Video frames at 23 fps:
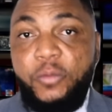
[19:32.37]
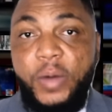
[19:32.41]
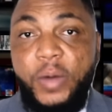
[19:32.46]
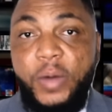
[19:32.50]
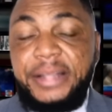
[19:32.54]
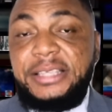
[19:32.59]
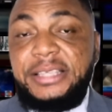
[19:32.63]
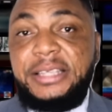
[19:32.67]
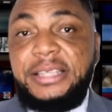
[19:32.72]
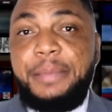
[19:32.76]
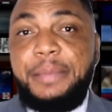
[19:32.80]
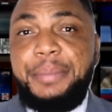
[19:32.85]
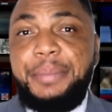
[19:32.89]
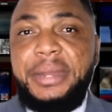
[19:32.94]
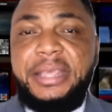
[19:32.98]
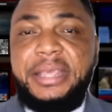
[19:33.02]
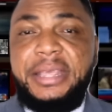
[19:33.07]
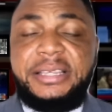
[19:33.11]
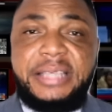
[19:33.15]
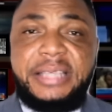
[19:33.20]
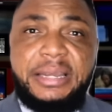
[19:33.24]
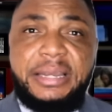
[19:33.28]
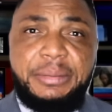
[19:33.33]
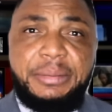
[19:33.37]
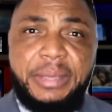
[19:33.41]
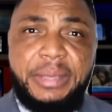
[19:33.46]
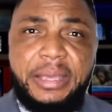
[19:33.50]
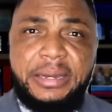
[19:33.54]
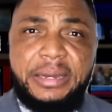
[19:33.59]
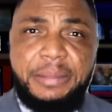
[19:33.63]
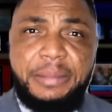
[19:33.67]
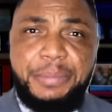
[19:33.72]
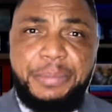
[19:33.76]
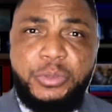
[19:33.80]
what is happening inside the,
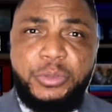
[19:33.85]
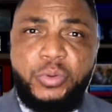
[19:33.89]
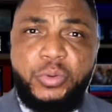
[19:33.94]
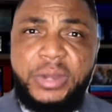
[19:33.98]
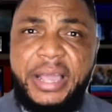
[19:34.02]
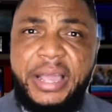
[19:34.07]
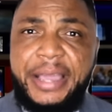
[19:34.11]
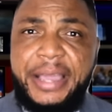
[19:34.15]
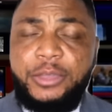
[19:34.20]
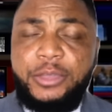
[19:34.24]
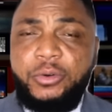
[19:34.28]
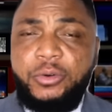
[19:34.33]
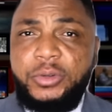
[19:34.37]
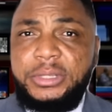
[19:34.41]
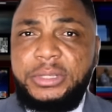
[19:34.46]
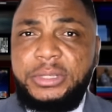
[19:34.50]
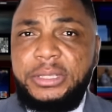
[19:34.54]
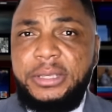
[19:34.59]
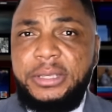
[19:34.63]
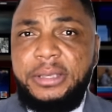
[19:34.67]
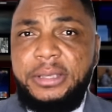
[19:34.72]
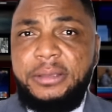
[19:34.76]
uh, the Pretoria High Court.